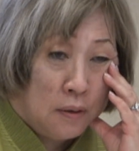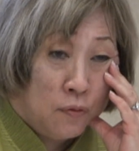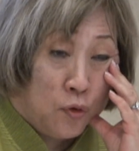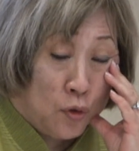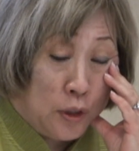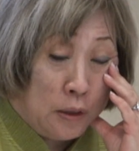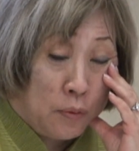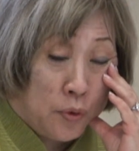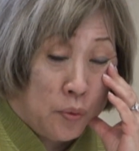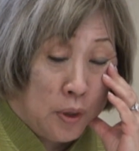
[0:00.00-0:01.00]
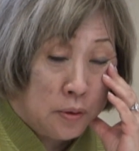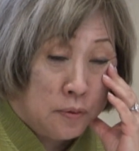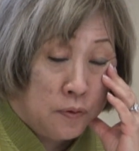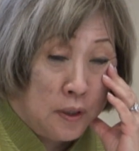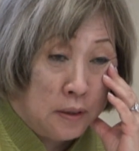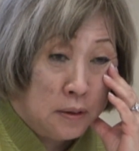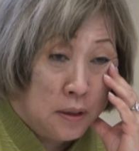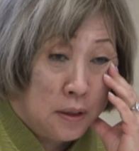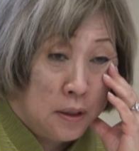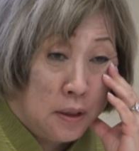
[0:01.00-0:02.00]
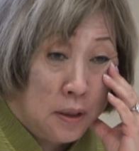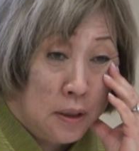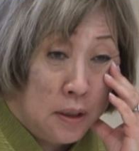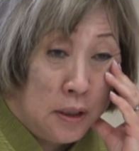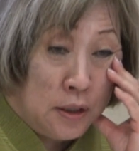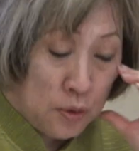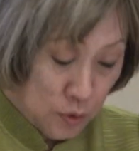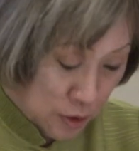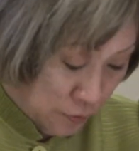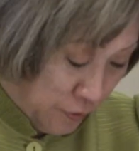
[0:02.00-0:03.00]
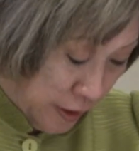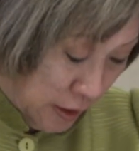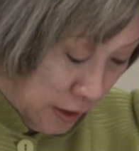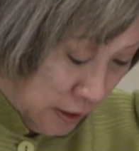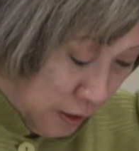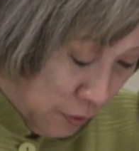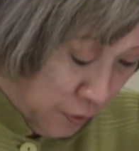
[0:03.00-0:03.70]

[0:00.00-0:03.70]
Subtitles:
for they're required to file? In other words, if an elected